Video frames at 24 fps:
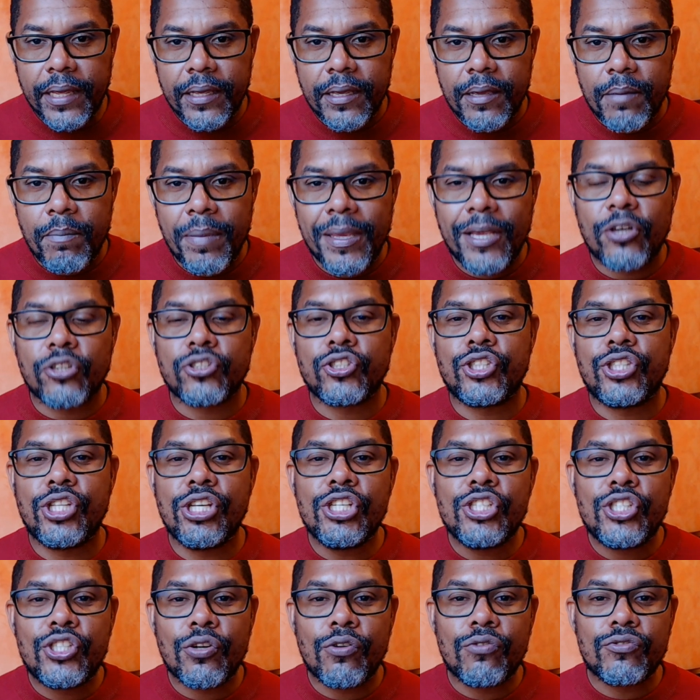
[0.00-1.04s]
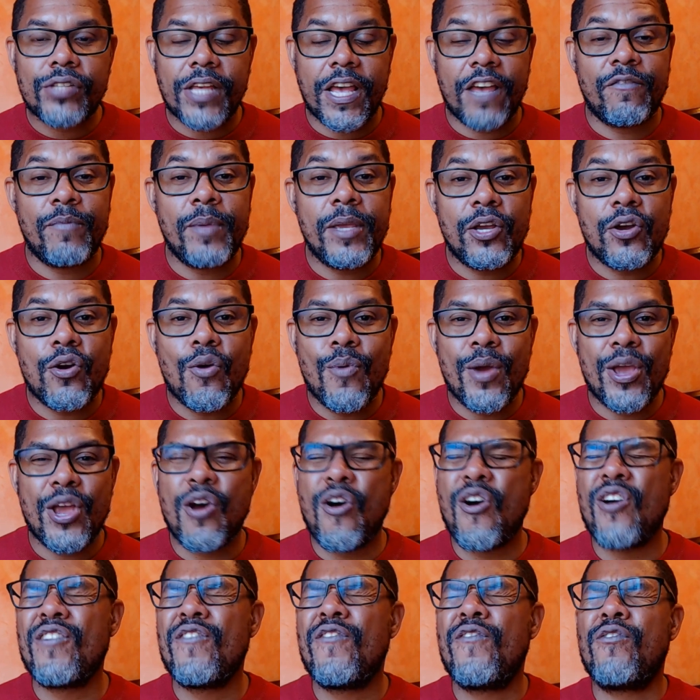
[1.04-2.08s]
Because these shows have been going
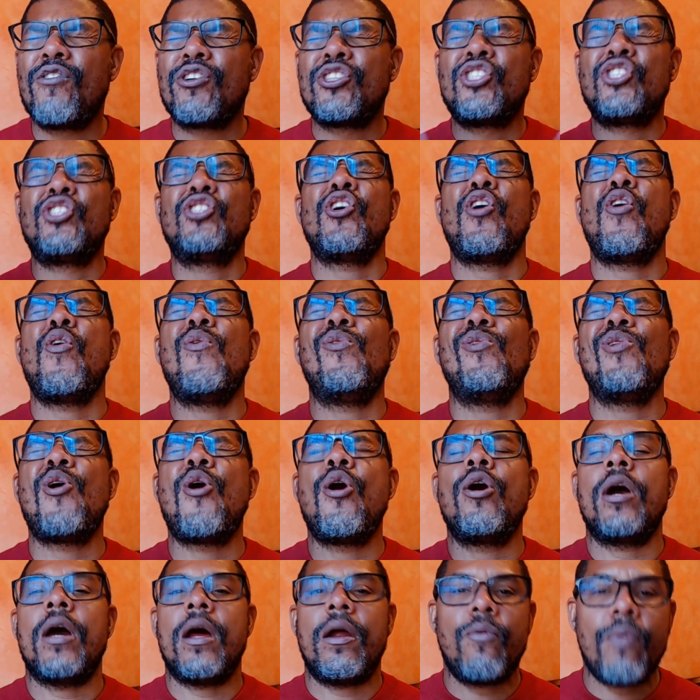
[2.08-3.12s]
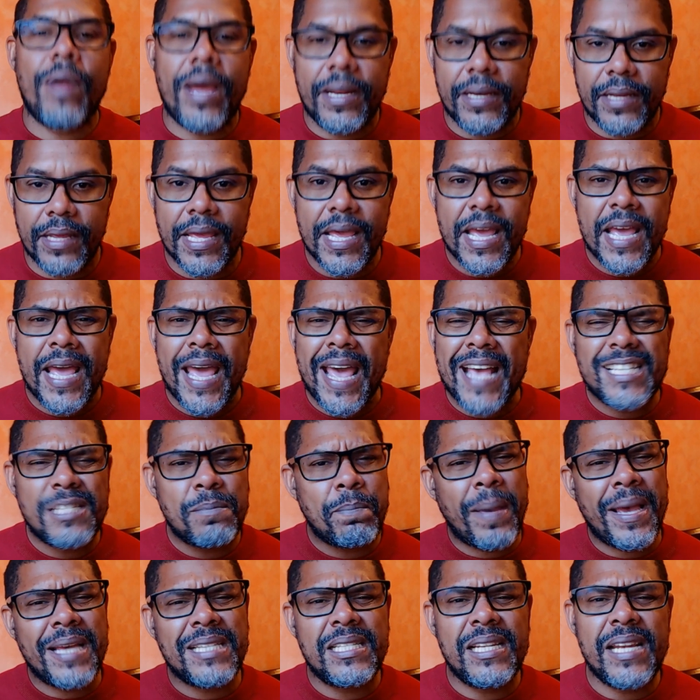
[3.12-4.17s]
on for so long already,
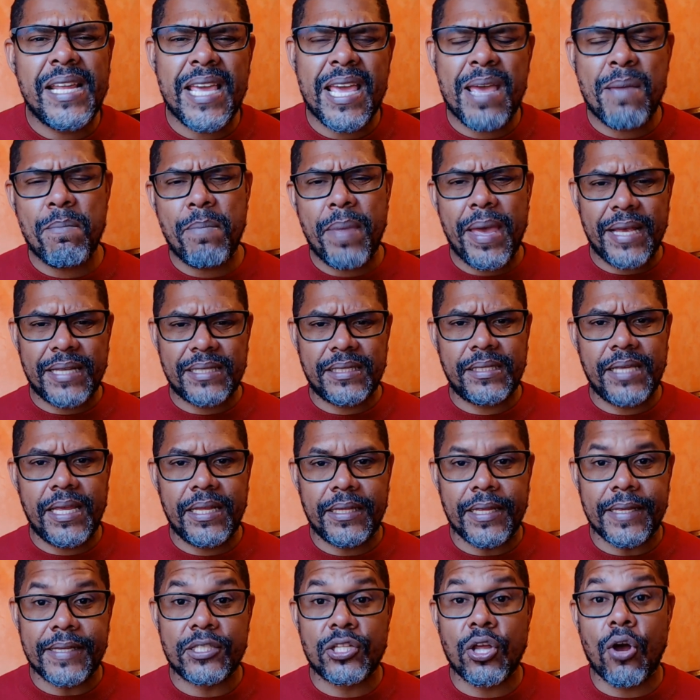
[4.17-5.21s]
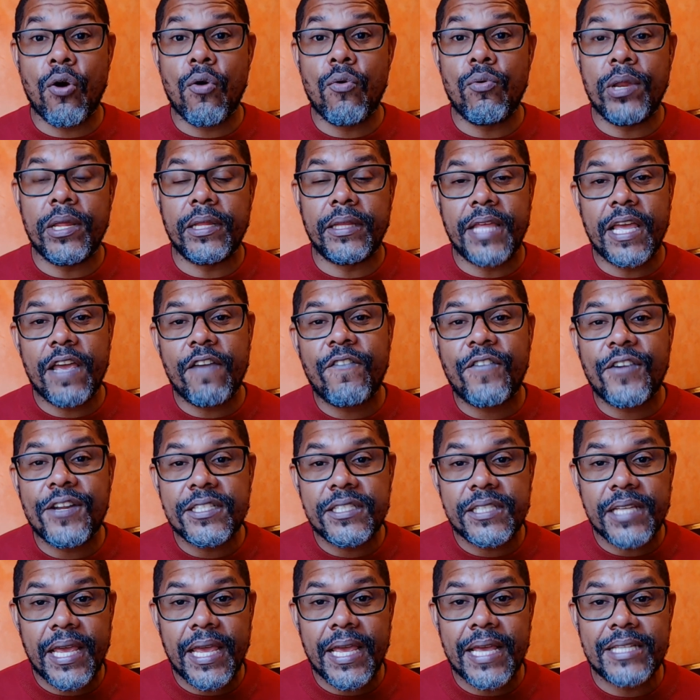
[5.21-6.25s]
especially in big cities. The only difference
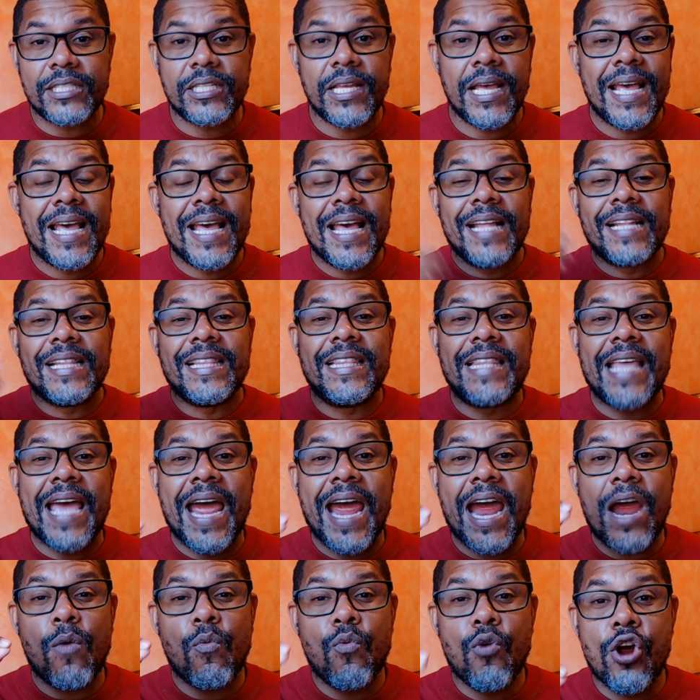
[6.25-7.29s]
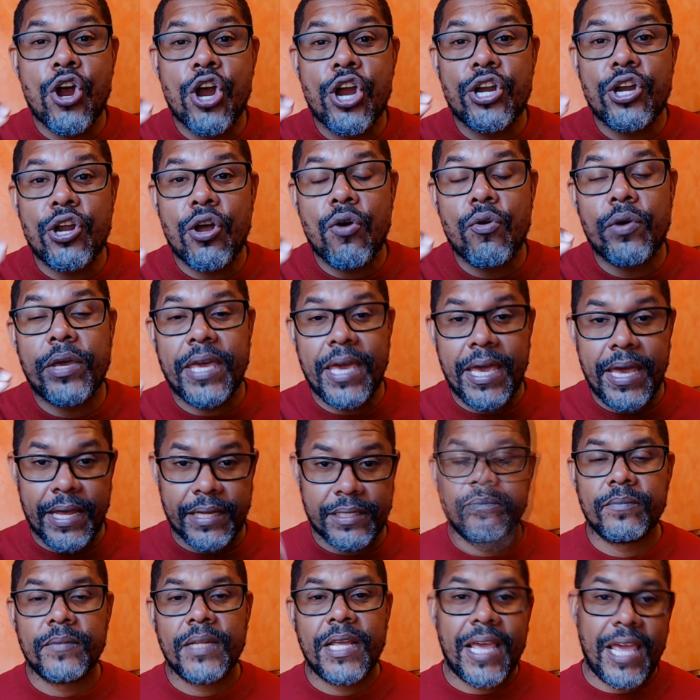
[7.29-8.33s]
is there were no
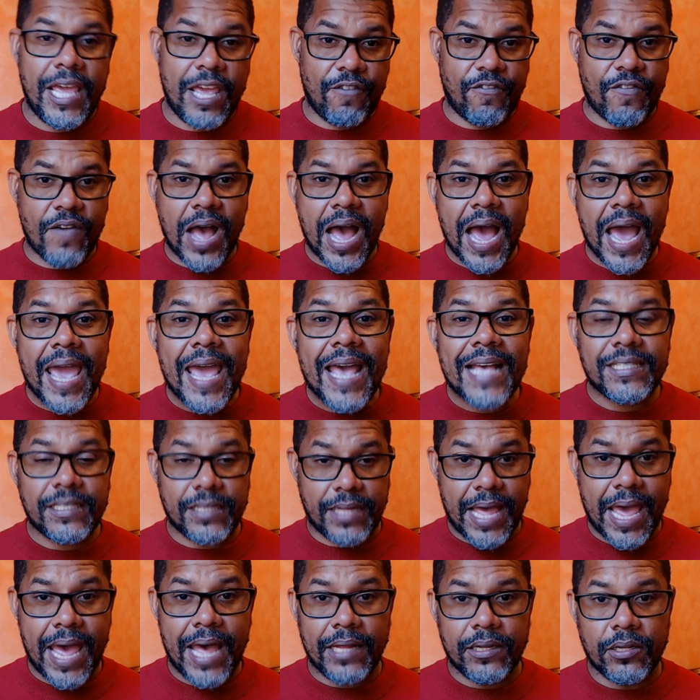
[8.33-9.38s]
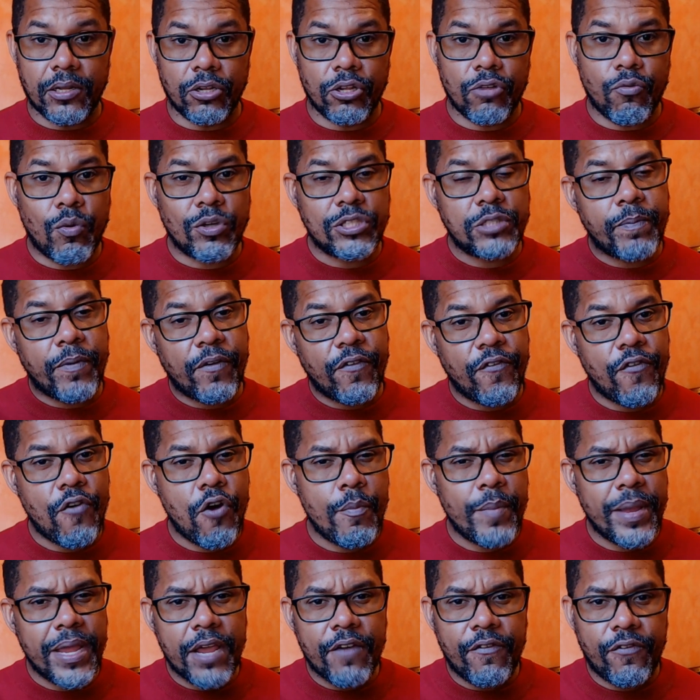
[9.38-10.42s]
kids. If I as an adult was
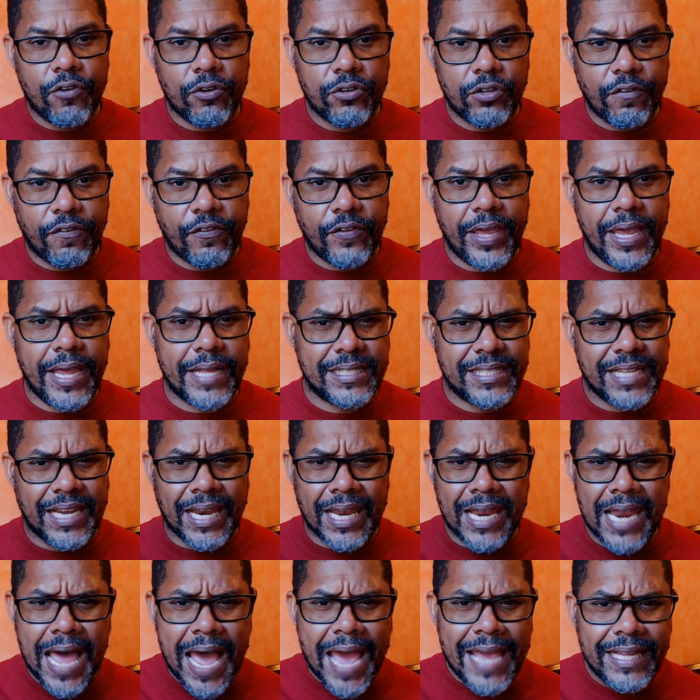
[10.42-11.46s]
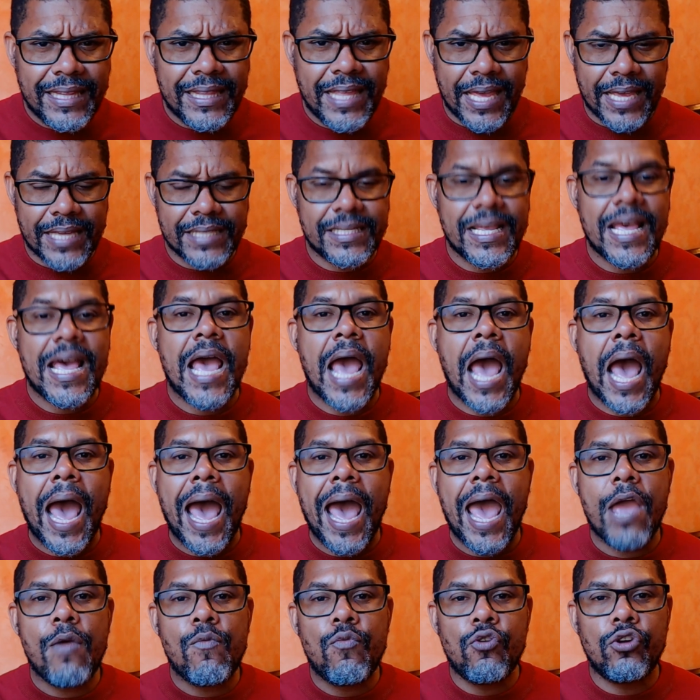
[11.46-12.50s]
performing in front of kids like this, I
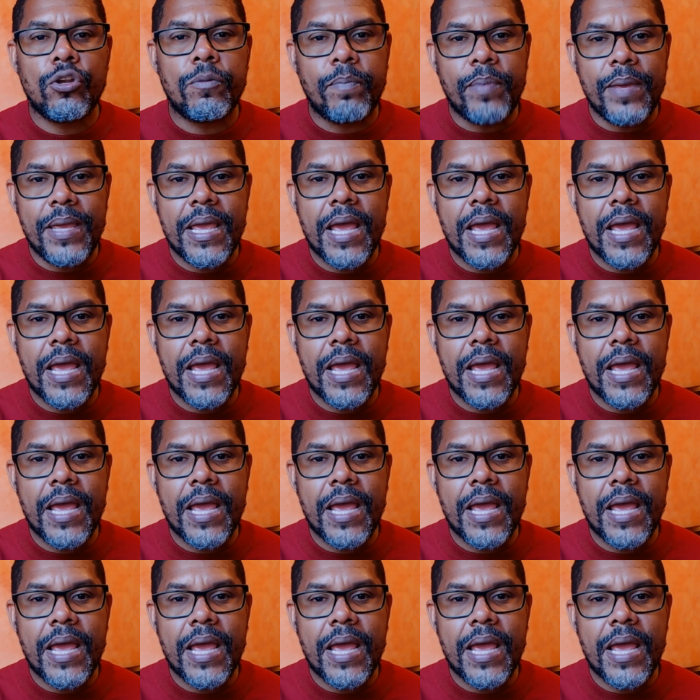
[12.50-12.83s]
would be